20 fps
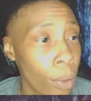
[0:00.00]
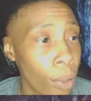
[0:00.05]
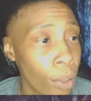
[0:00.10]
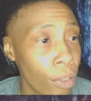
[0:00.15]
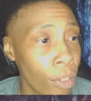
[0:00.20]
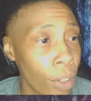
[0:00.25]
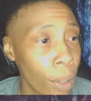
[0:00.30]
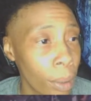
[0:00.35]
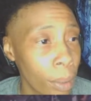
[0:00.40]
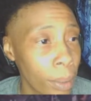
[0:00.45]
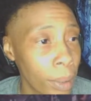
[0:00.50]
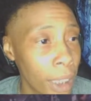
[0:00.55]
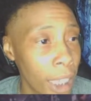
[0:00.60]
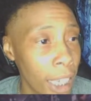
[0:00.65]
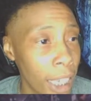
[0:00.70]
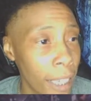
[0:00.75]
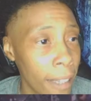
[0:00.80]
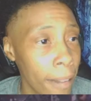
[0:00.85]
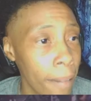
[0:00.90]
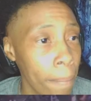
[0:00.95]
You feel what I'm
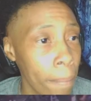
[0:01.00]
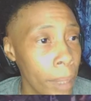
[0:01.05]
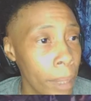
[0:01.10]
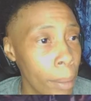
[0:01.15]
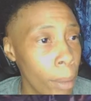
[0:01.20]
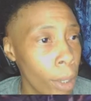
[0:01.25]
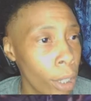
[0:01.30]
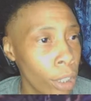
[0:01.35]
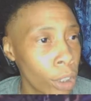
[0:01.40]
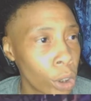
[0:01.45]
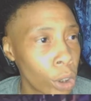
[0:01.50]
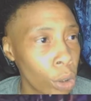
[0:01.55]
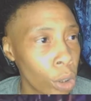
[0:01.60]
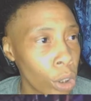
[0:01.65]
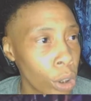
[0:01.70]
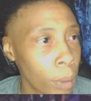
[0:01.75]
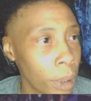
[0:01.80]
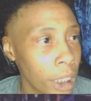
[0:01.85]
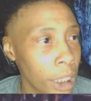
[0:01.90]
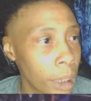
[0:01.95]
saying? Paul
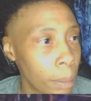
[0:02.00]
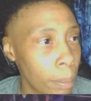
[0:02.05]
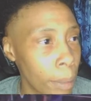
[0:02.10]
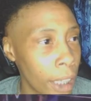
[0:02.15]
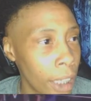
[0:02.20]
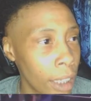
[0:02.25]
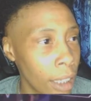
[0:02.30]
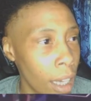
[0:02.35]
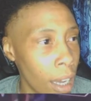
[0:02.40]
George with the spin.